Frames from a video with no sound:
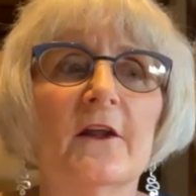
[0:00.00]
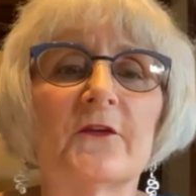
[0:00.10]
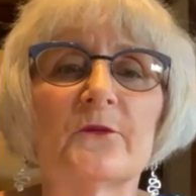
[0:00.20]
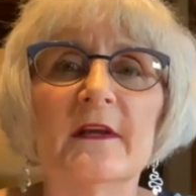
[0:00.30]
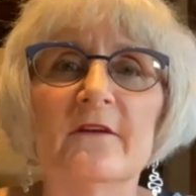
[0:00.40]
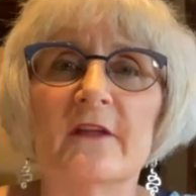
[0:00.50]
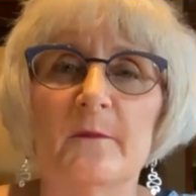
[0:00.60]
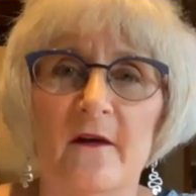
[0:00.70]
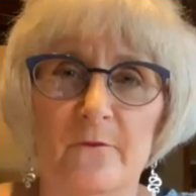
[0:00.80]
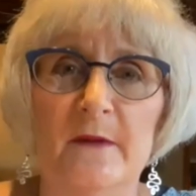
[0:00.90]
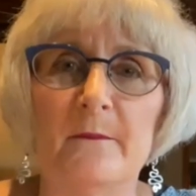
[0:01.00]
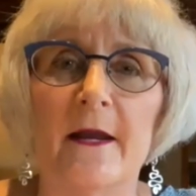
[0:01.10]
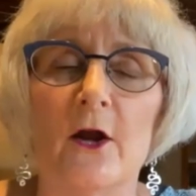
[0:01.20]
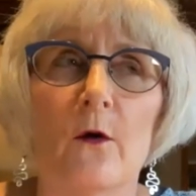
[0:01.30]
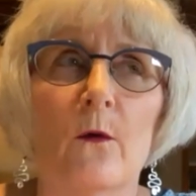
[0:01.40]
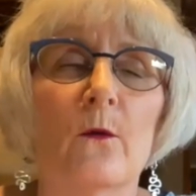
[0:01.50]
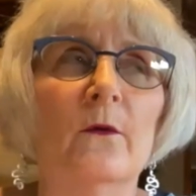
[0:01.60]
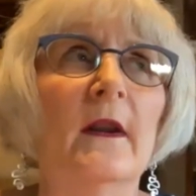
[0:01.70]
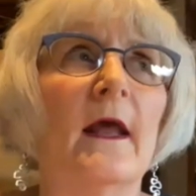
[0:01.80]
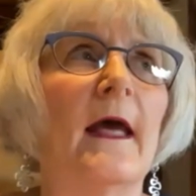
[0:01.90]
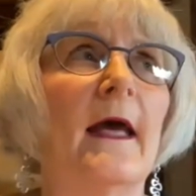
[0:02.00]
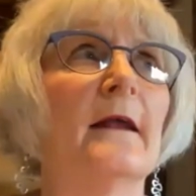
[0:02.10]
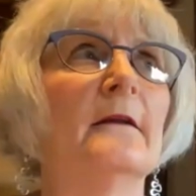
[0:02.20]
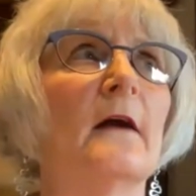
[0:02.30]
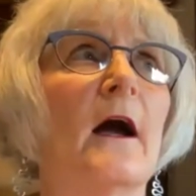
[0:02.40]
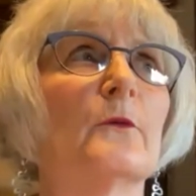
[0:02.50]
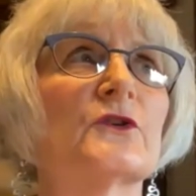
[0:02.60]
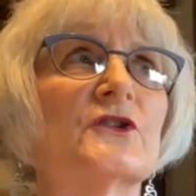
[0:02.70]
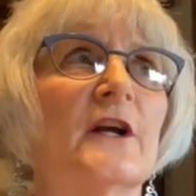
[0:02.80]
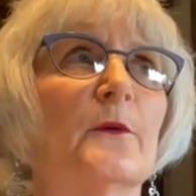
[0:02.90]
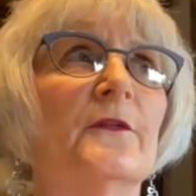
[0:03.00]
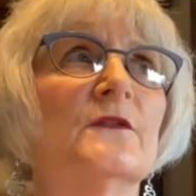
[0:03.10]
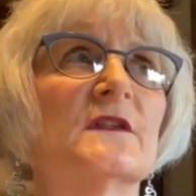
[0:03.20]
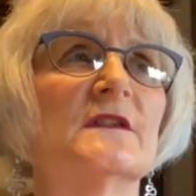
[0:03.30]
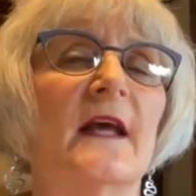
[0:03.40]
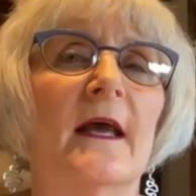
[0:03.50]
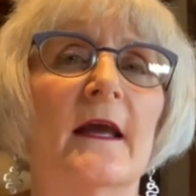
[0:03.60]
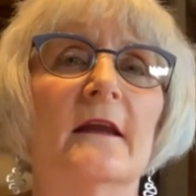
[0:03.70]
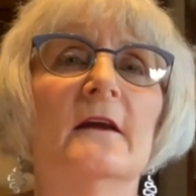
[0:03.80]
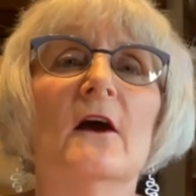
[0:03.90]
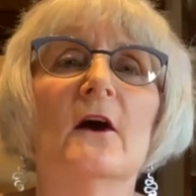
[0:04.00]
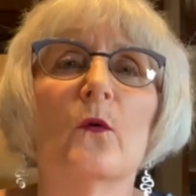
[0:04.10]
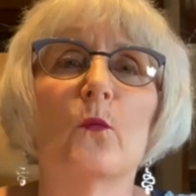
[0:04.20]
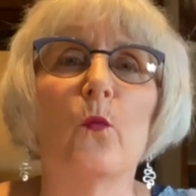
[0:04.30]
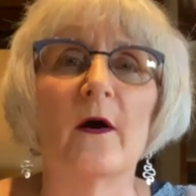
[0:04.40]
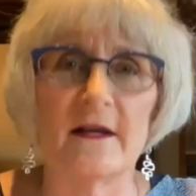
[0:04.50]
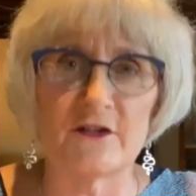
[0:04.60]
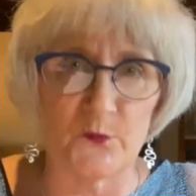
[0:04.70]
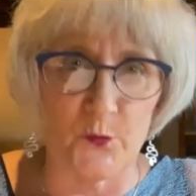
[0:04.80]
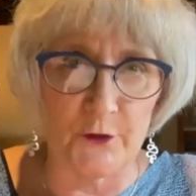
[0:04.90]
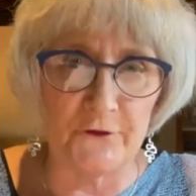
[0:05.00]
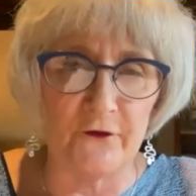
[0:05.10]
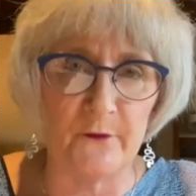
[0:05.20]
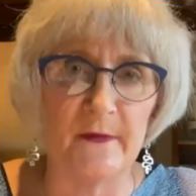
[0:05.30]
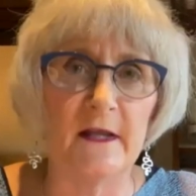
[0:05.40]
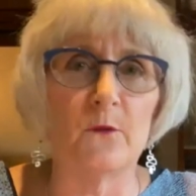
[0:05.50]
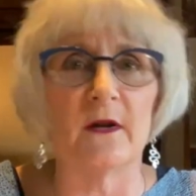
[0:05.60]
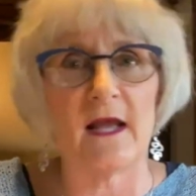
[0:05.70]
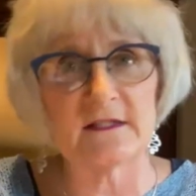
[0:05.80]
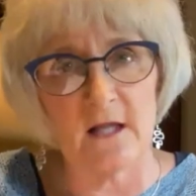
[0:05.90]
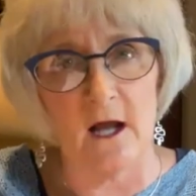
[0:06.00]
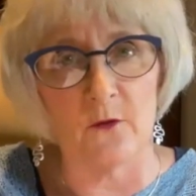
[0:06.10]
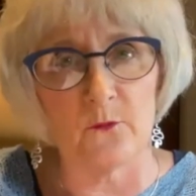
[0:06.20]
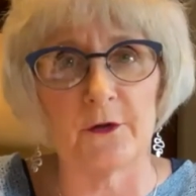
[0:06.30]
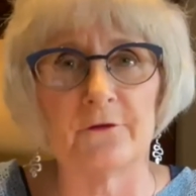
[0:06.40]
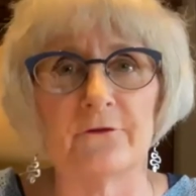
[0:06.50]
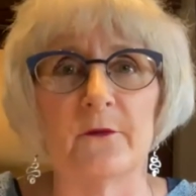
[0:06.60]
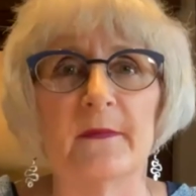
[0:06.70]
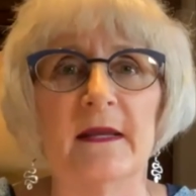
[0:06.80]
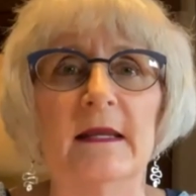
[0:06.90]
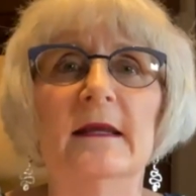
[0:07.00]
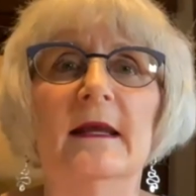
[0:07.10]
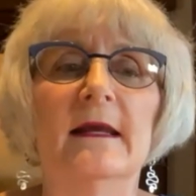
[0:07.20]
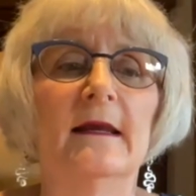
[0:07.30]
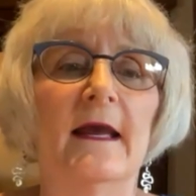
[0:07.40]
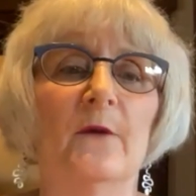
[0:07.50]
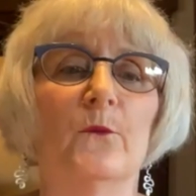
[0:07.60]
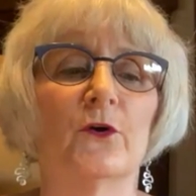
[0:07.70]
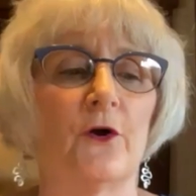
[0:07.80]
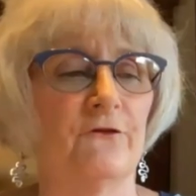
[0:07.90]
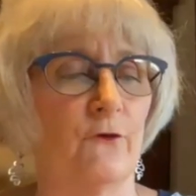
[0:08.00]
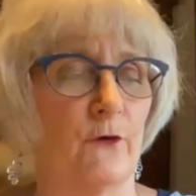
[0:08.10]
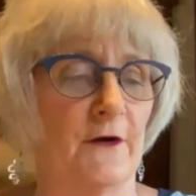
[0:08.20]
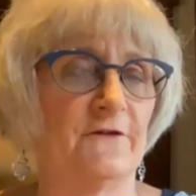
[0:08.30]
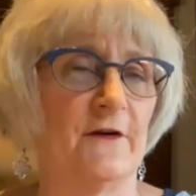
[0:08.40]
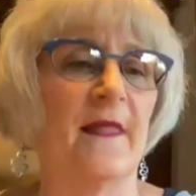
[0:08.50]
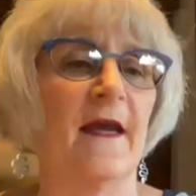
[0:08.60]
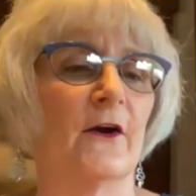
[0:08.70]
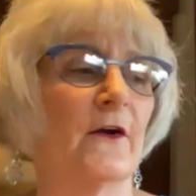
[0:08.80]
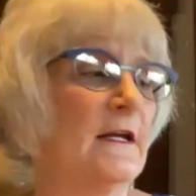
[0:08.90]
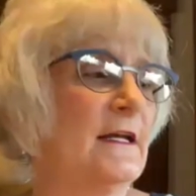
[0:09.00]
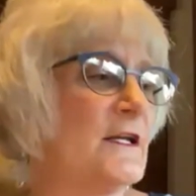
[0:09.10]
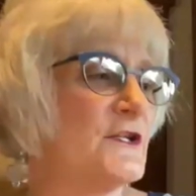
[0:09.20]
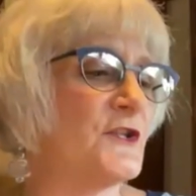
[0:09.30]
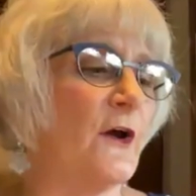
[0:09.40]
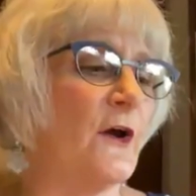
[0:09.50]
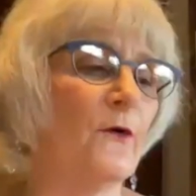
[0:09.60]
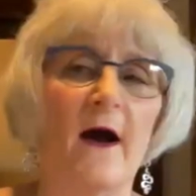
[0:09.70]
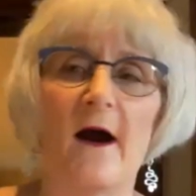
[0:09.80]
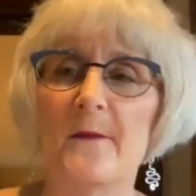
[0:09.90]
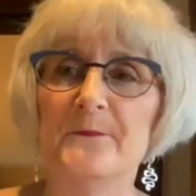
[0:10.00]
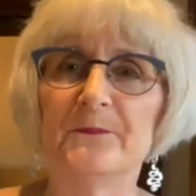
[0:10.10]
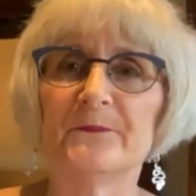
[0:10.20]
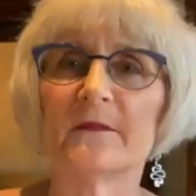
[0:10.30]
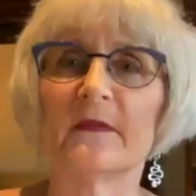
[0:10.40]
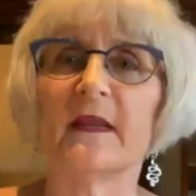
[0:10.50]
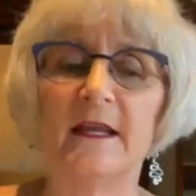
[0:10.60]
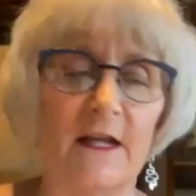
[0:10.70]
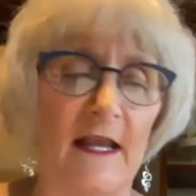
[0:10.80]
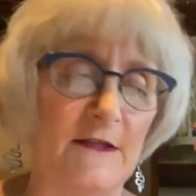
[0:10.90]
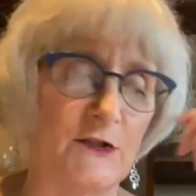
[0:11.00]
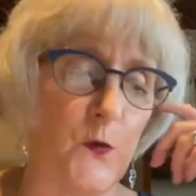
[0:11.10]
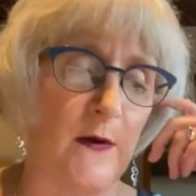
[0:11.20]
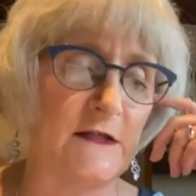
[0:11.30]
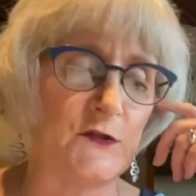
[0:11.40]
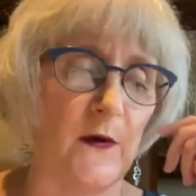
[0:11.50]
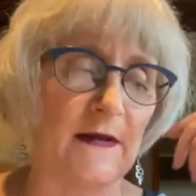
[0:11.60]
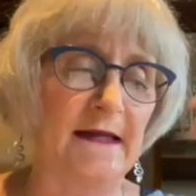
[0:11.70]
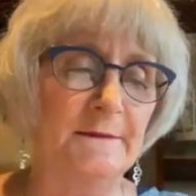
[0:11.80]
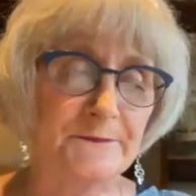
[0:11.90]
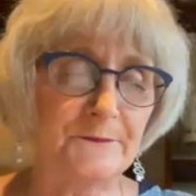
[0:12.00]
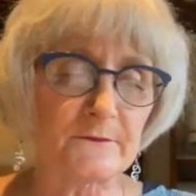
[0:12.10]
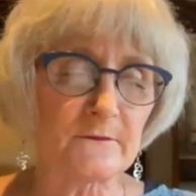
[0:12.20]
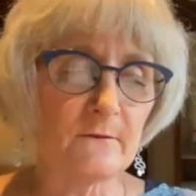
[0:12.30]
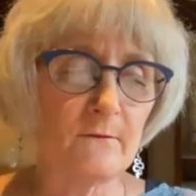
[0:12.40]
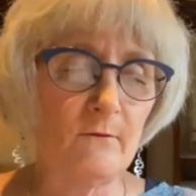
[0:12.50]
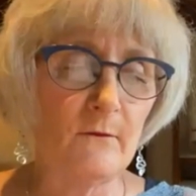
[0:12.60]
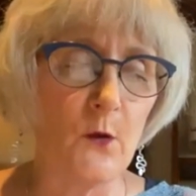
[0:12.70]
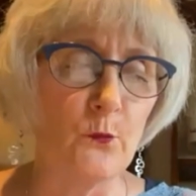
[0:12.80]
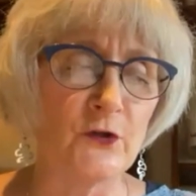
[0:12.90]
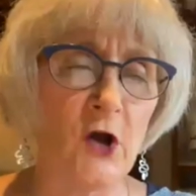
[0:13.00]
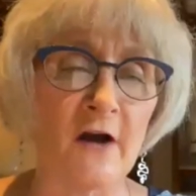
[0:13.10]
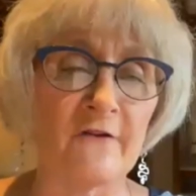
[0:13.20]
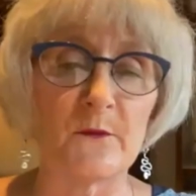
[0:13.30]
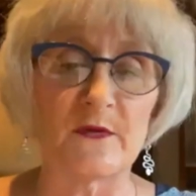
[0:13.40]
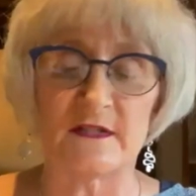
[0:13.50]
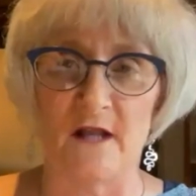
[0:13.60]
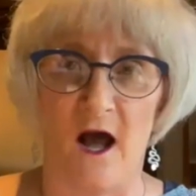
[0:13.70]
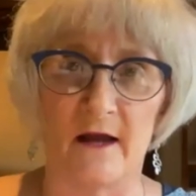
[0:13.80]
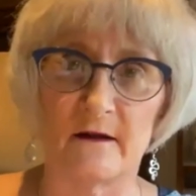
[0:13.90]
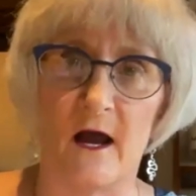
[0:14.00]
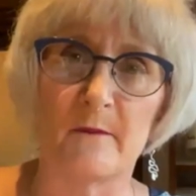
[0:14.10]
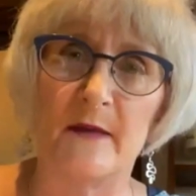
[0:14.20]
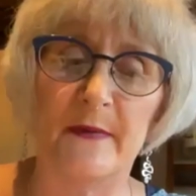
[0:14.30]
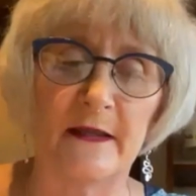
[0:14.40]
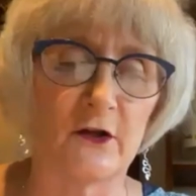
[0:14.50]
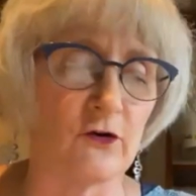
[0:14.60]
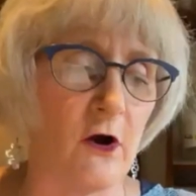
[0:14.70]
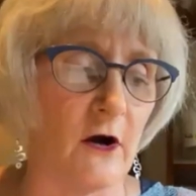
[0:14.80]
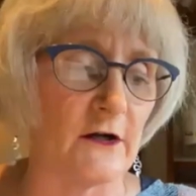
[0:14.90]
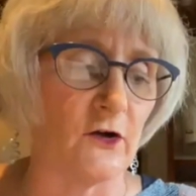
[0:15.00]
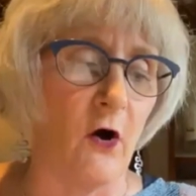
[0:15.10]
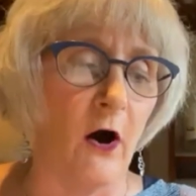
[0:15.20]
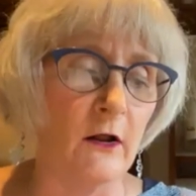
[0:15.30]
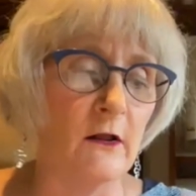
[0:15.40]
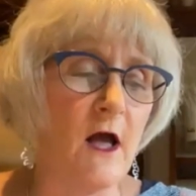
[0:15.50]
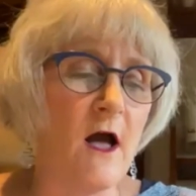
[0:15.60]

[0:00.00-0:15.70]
Three of them have been my own, and I will share with you today what has worked for me, what has not worked for me, and we'll go forward from there. So um, in, in 2020, wood carving was not on my bingo card at all.